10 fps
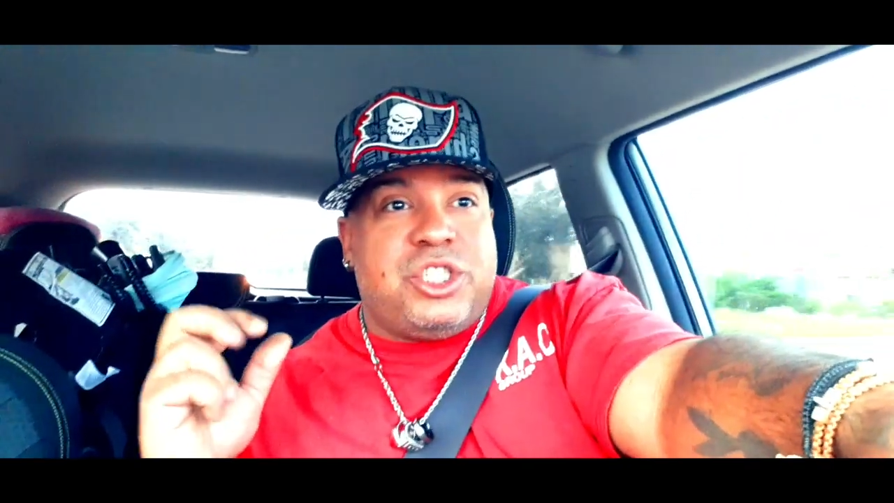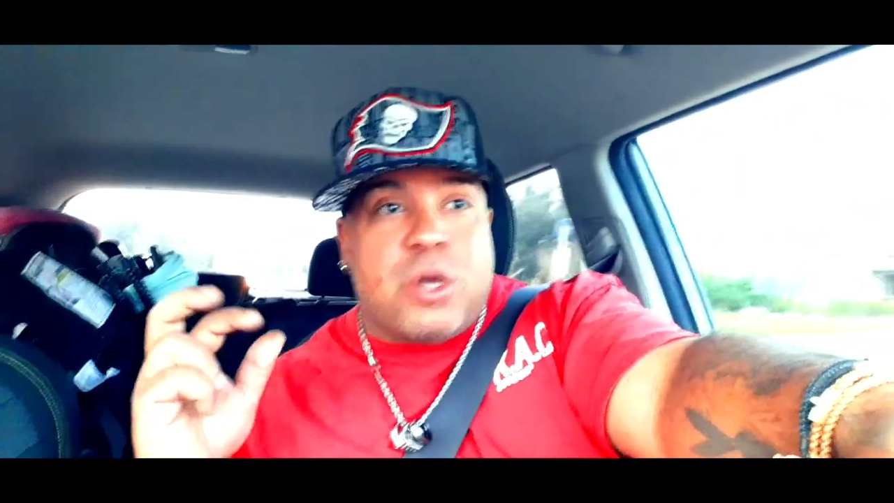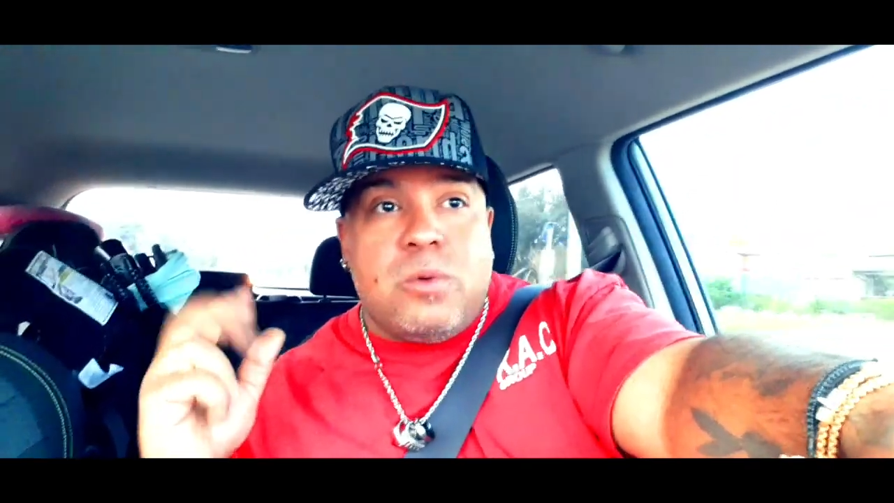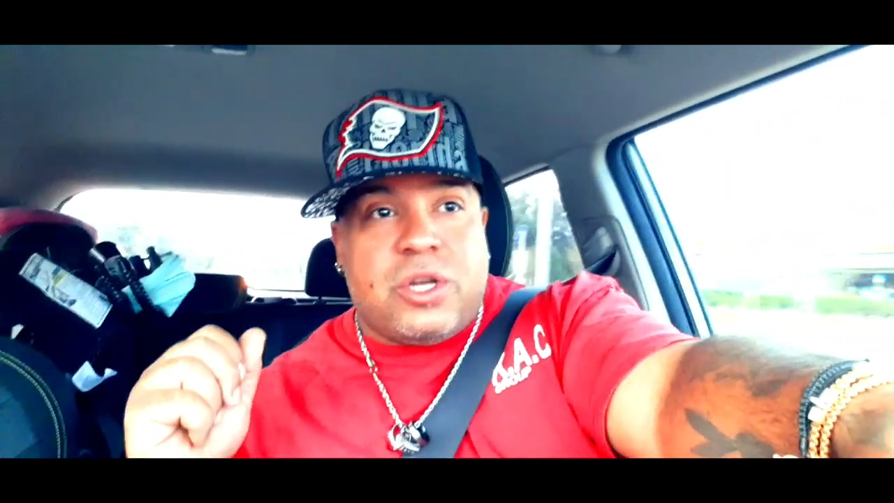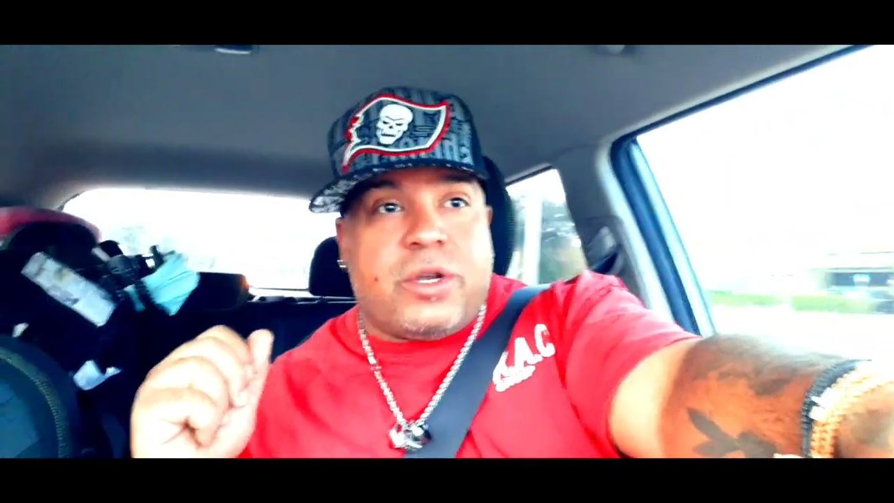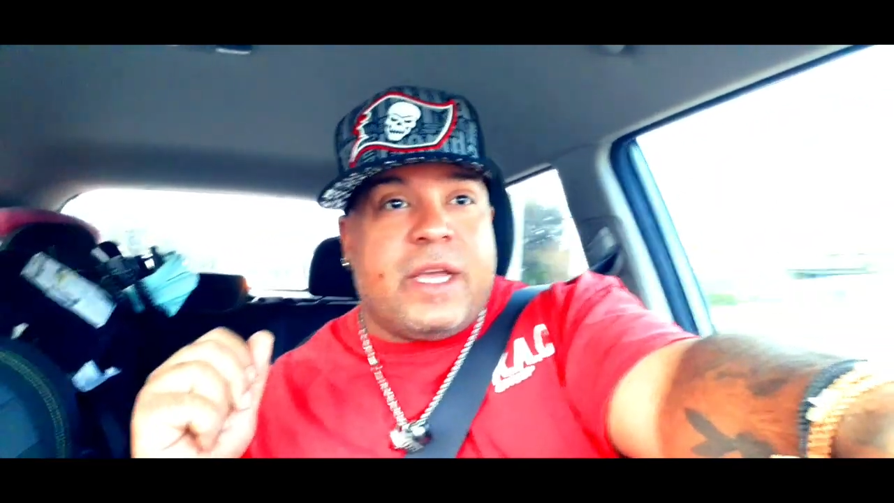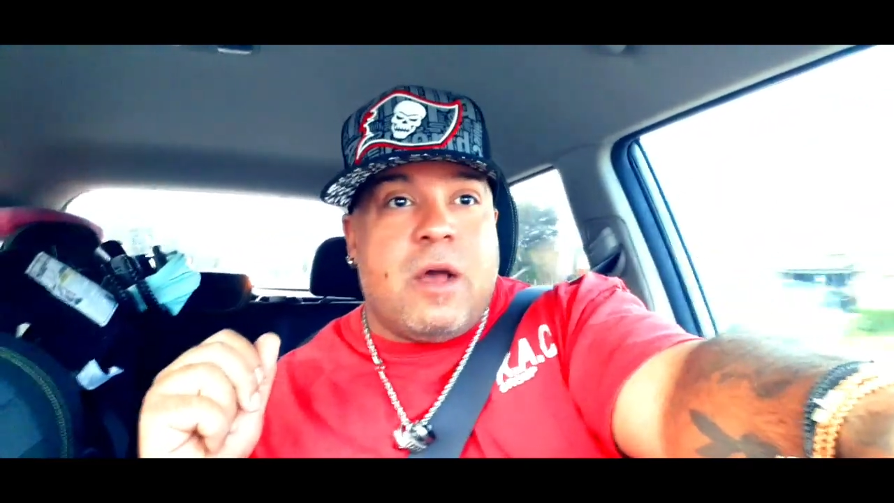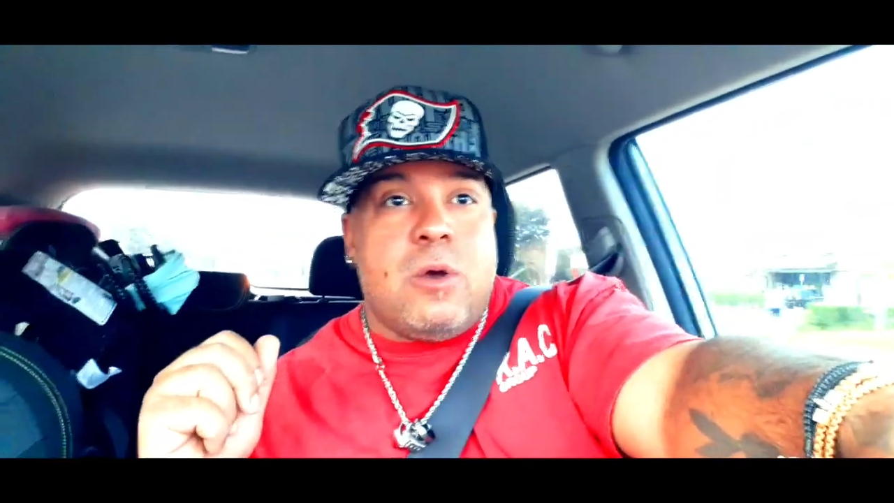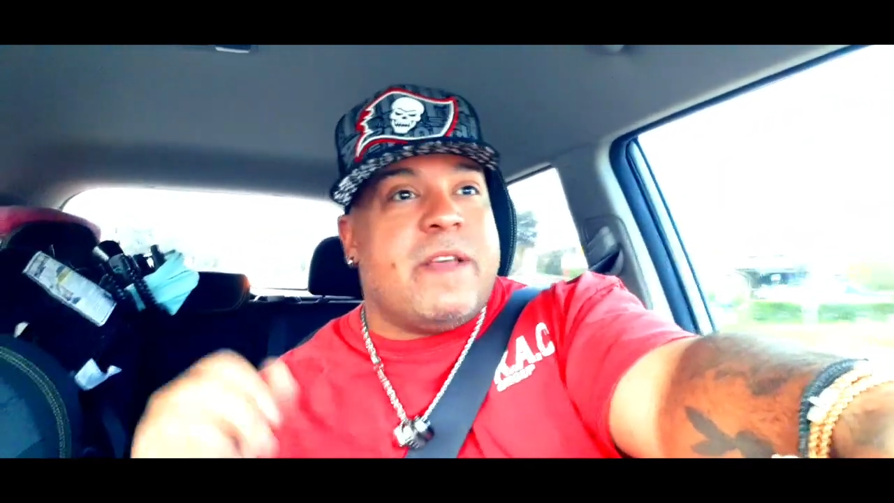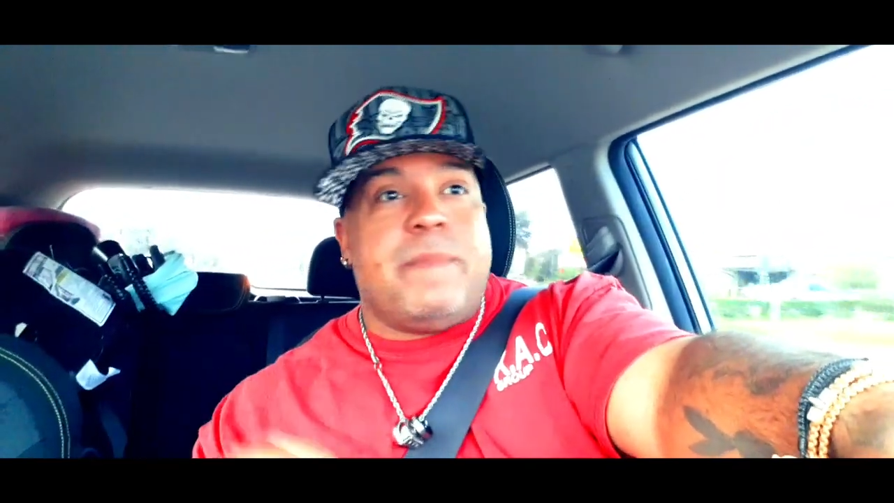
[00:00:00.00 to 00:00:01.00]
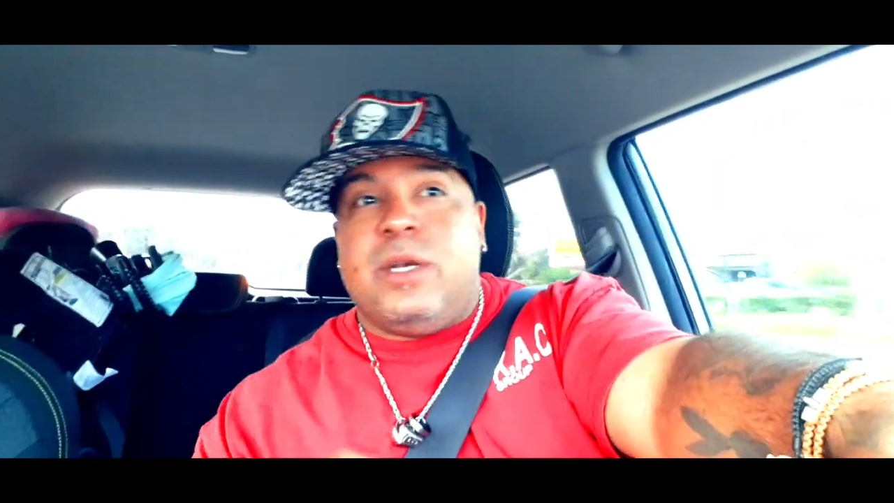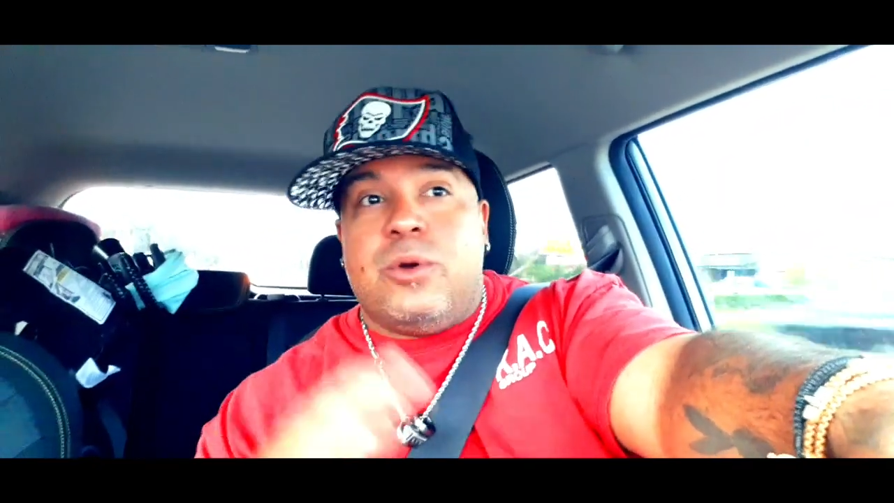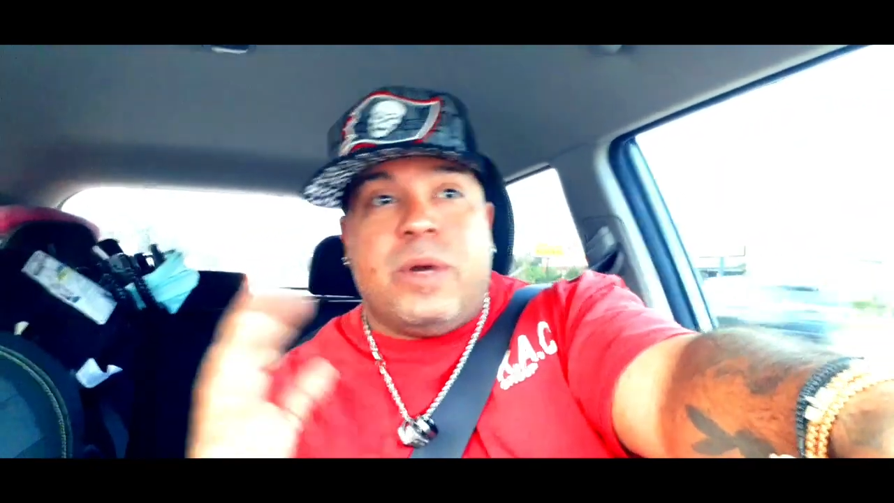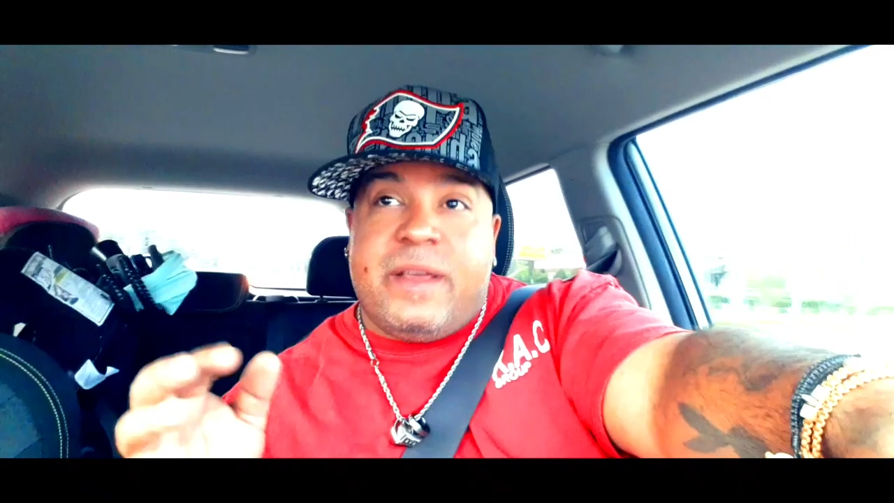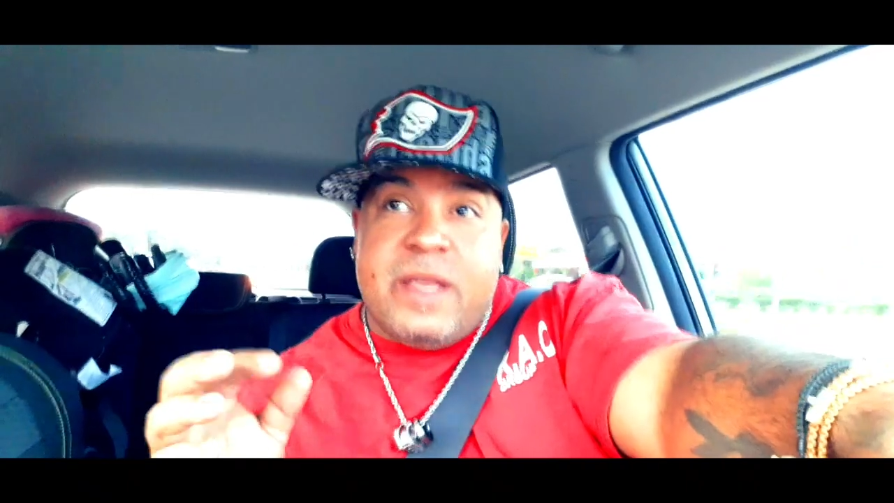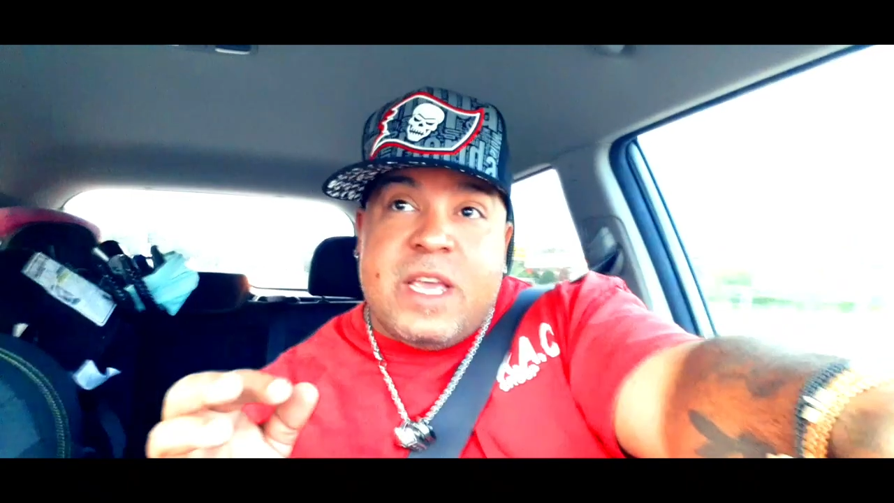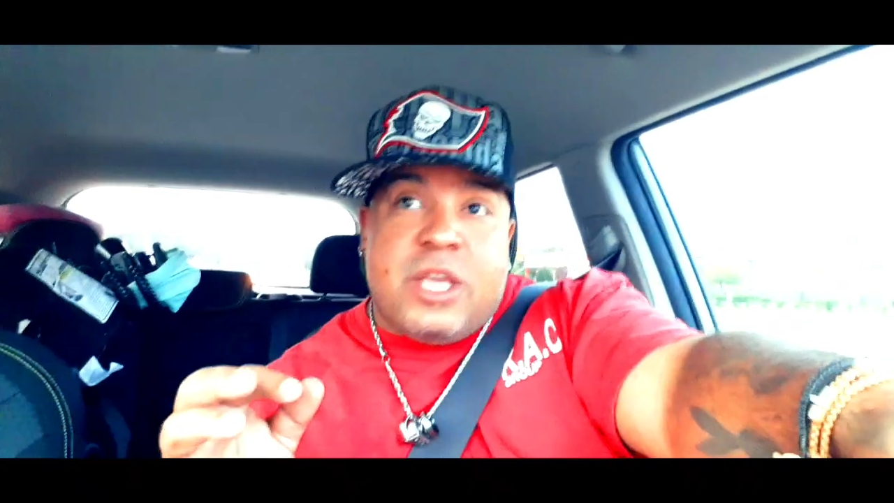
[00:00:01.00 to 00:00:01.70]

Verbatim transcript: show circuit goes, have been doing it,